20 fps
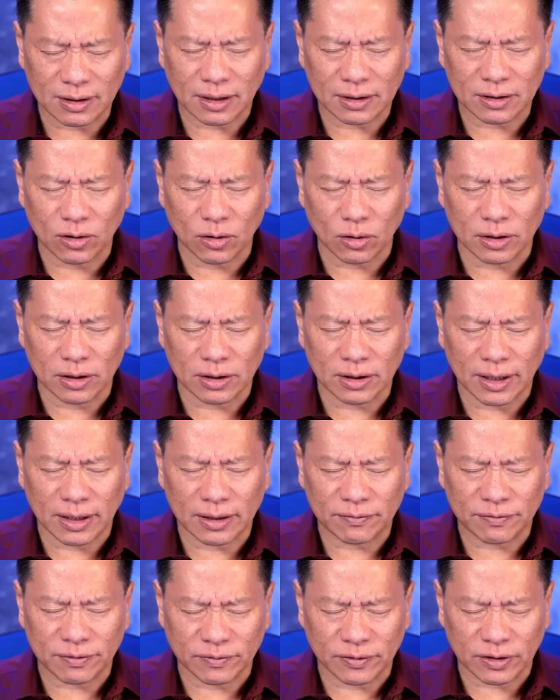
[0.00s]
that golden
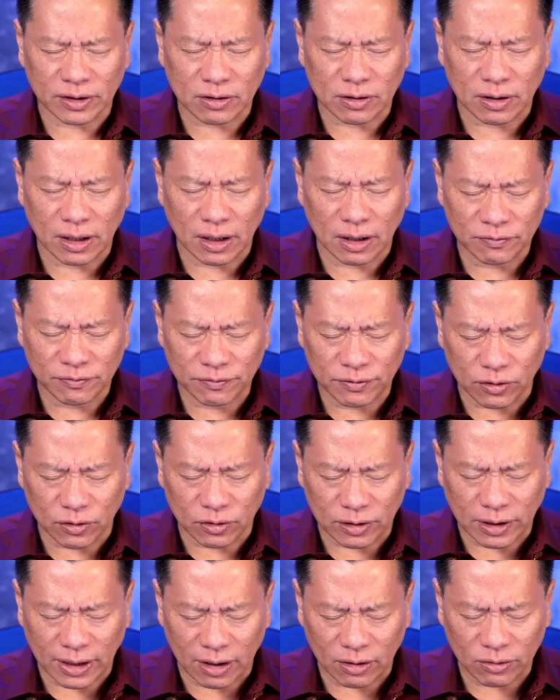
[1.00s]
light from your crown flow
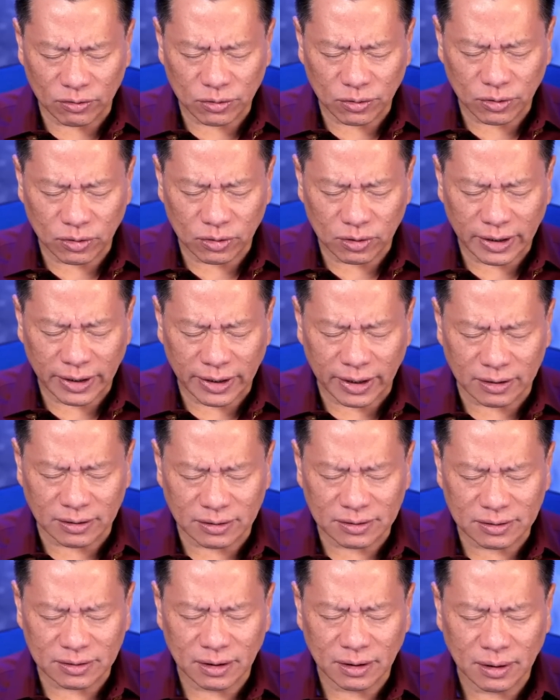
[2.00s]
down through your
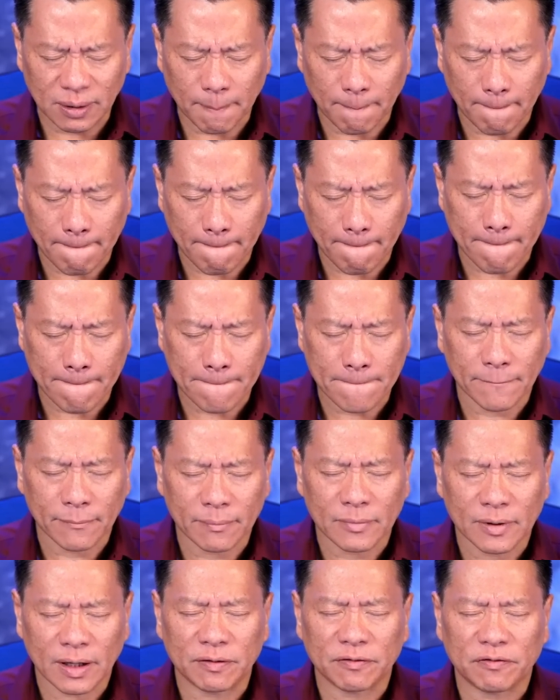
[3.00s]
hands
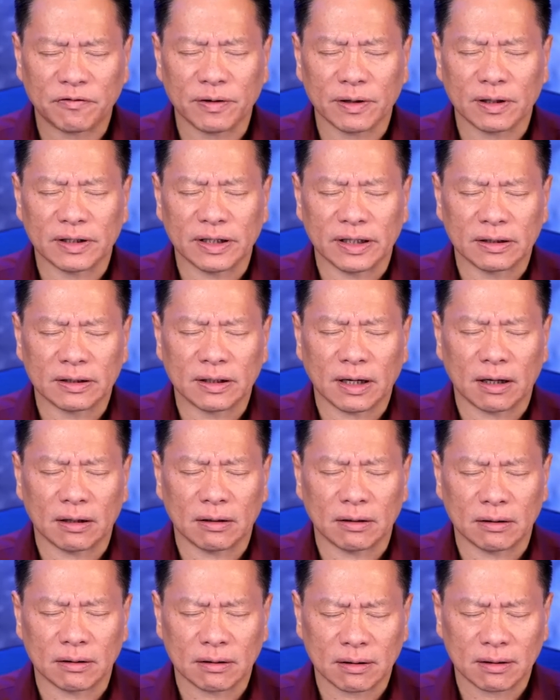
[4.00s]
and fill the
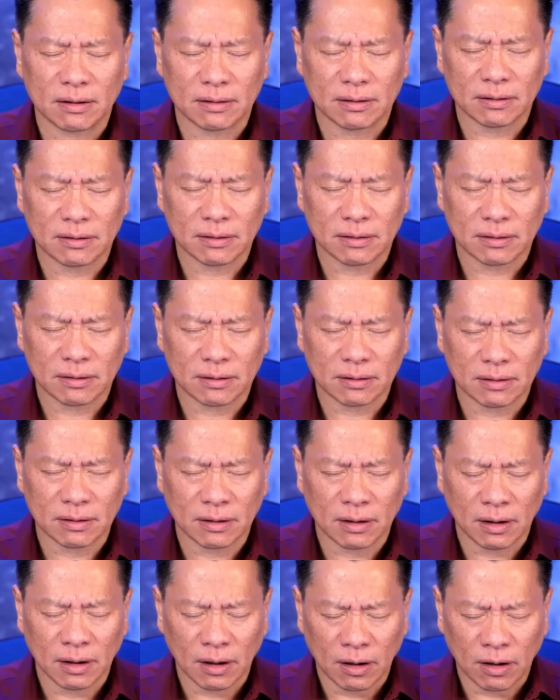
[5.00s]
entire earth.
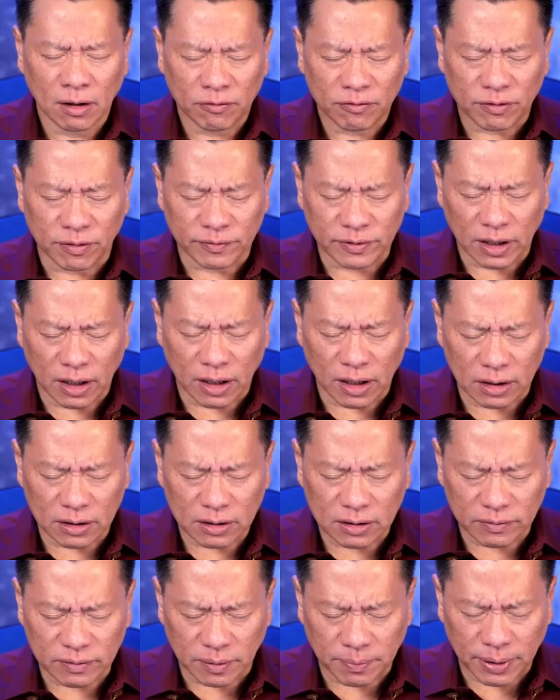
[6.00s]
From the
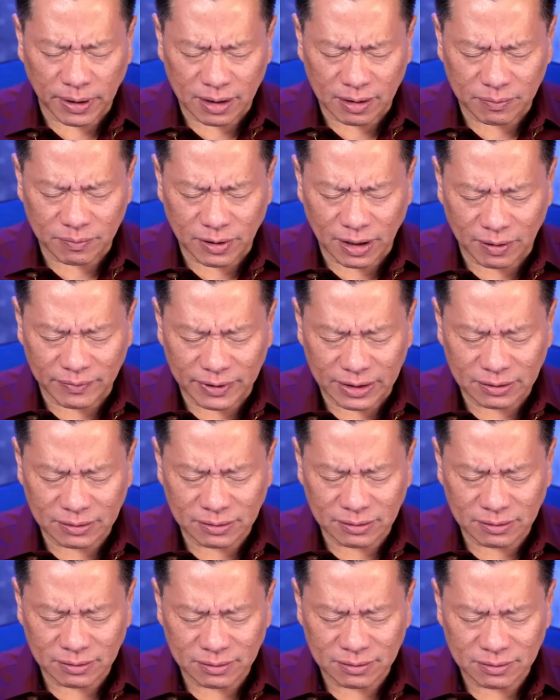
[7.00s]
heart of the Para Brahman,